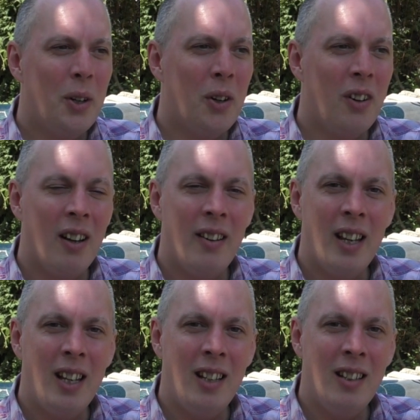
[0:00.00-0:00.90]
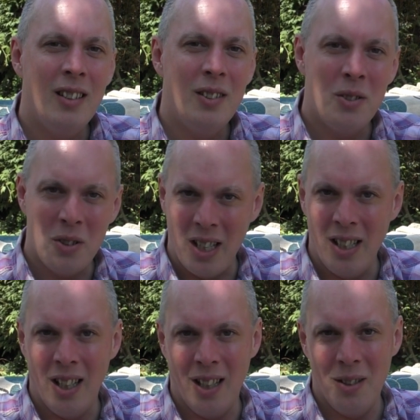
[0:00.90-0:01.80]
or are they
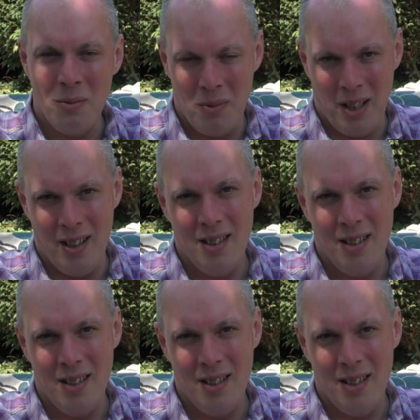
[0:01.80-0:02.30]
draining me?